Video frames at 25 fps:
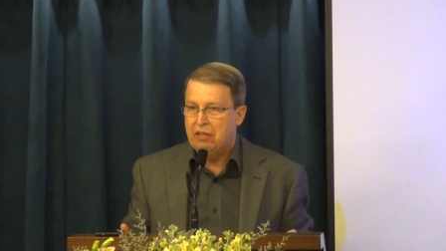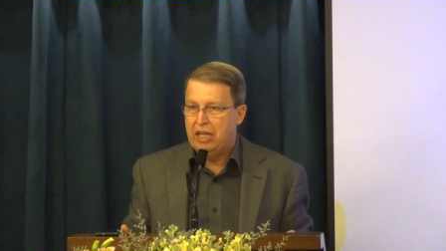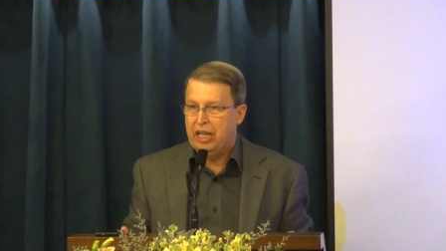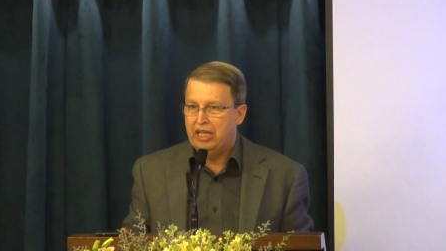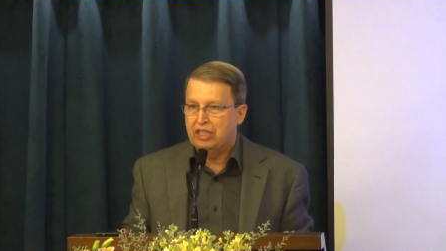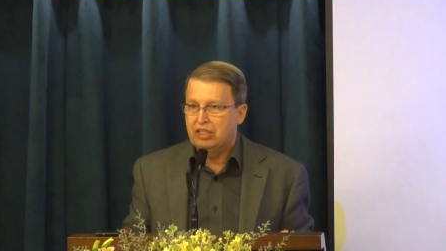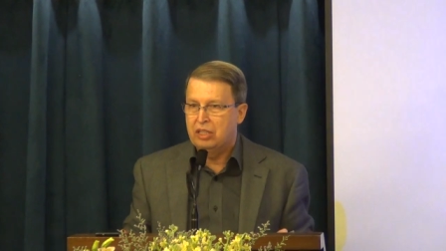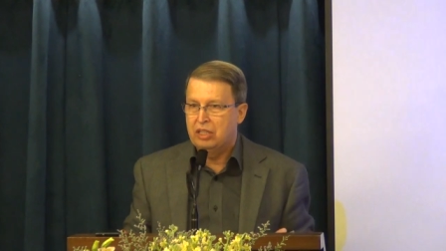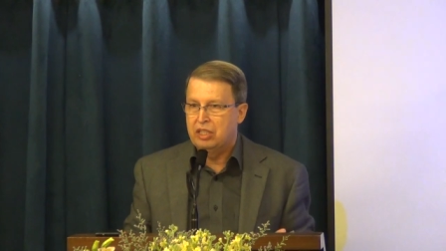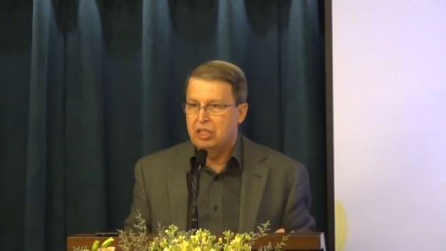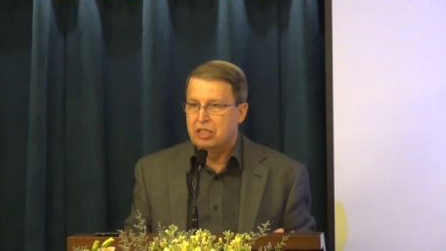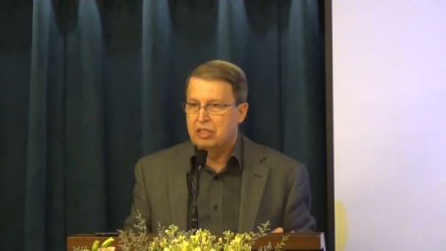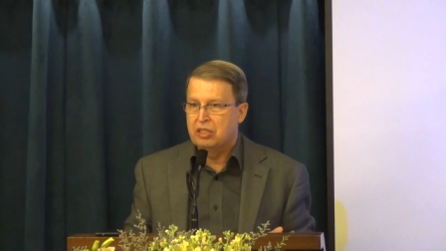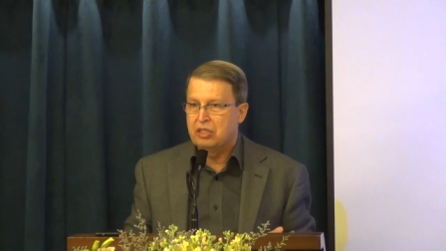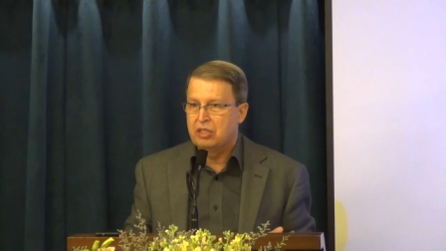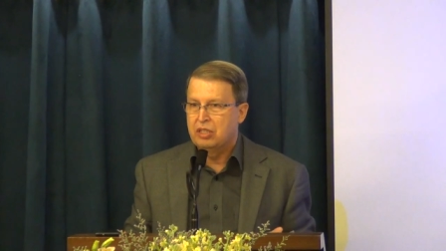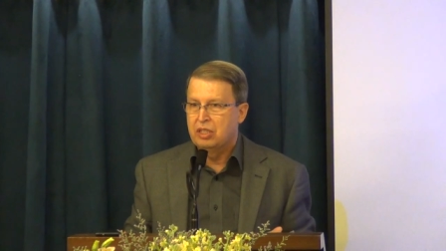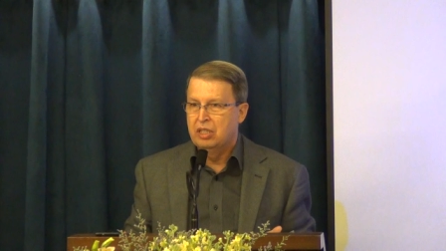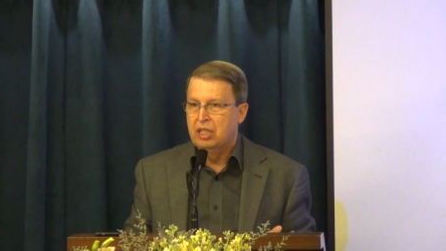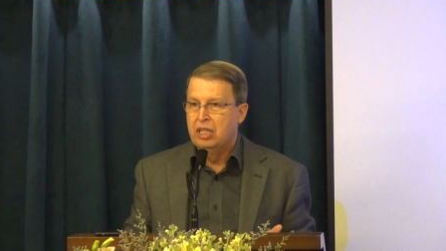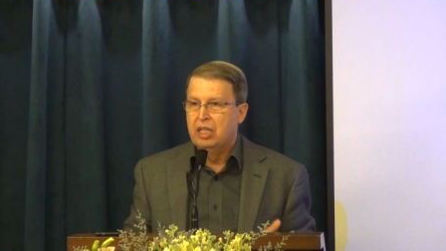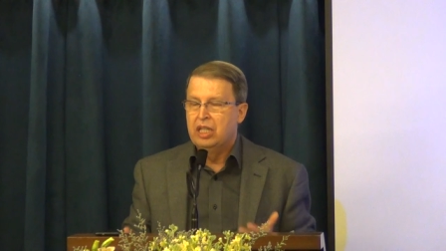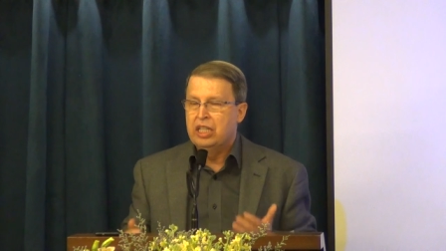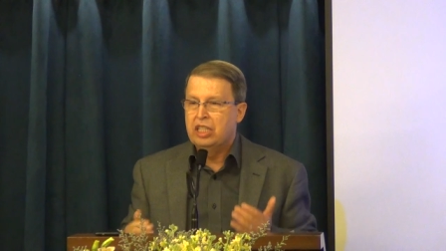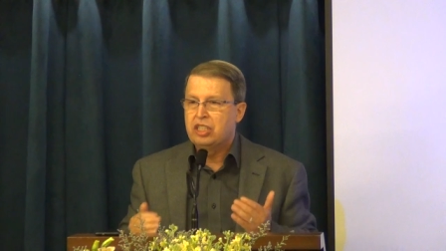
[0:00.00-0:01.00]
like this.
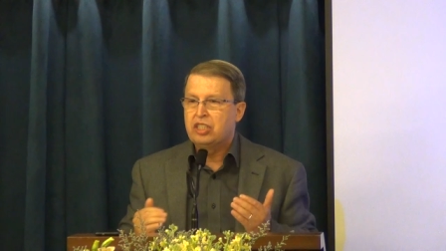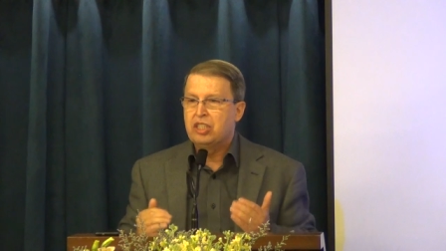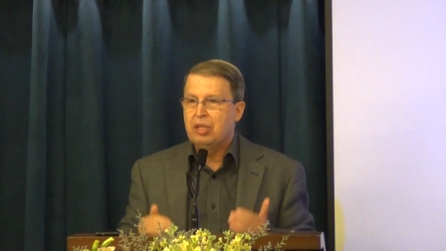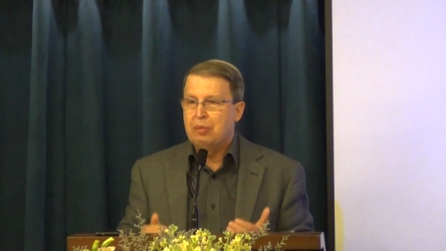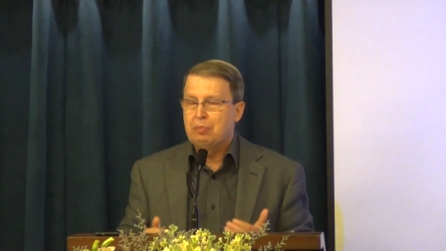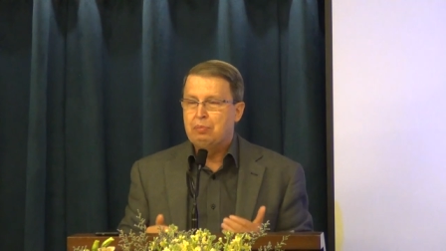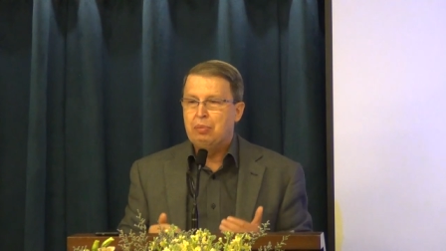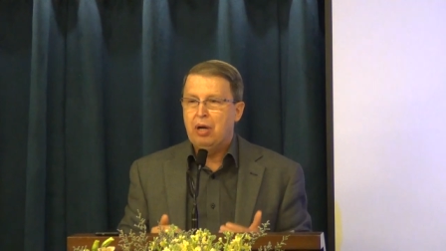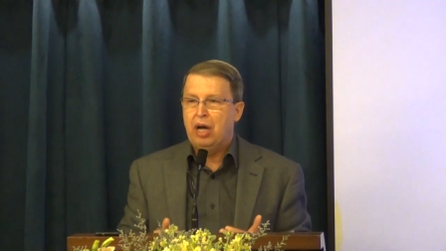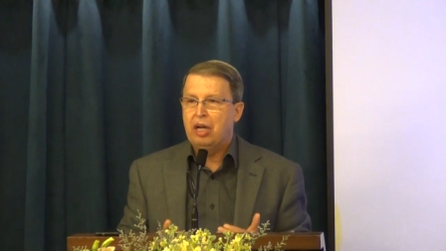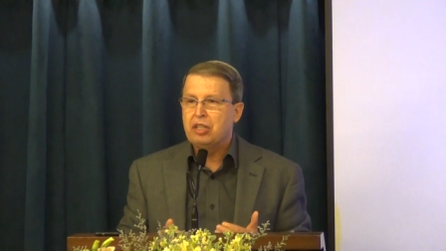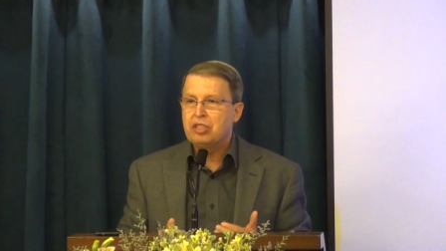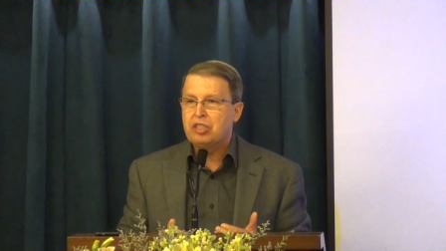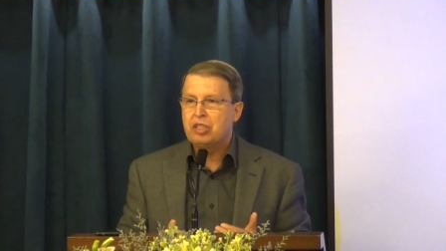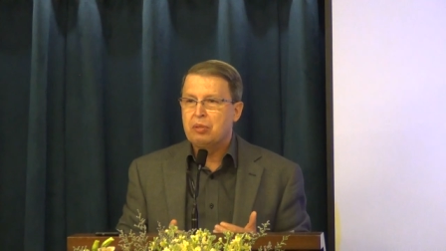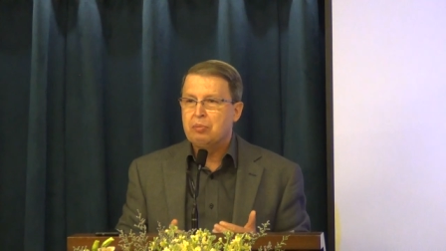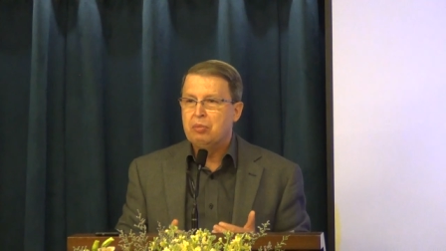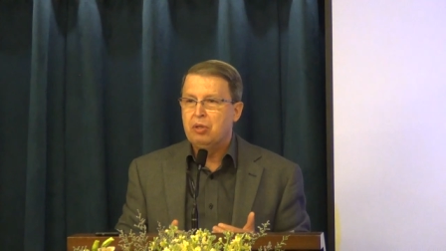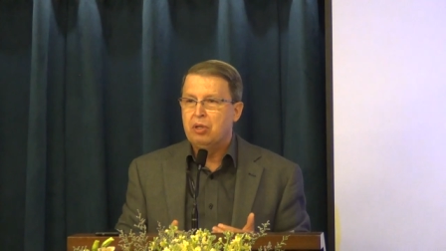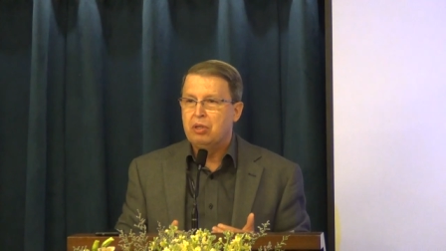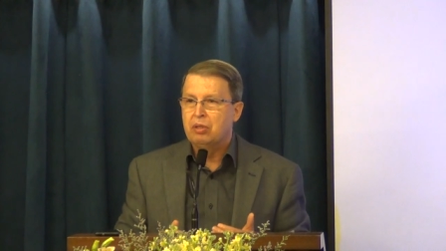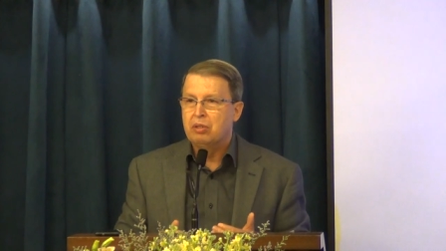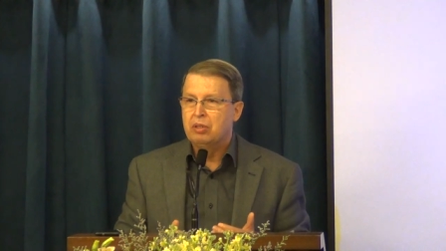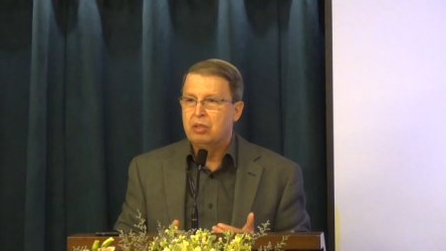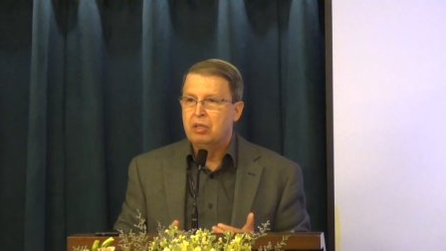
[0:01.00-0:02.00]
It's
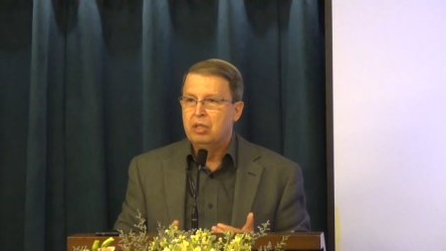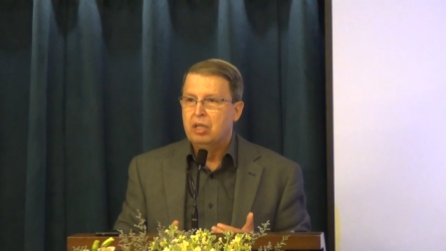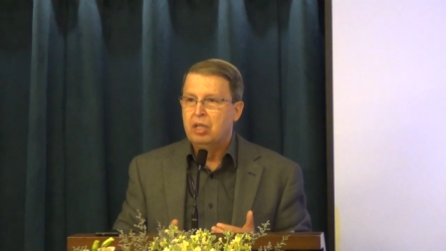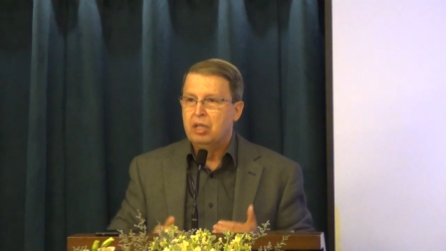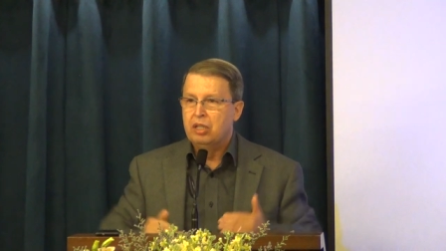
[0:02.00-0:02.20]
impossible.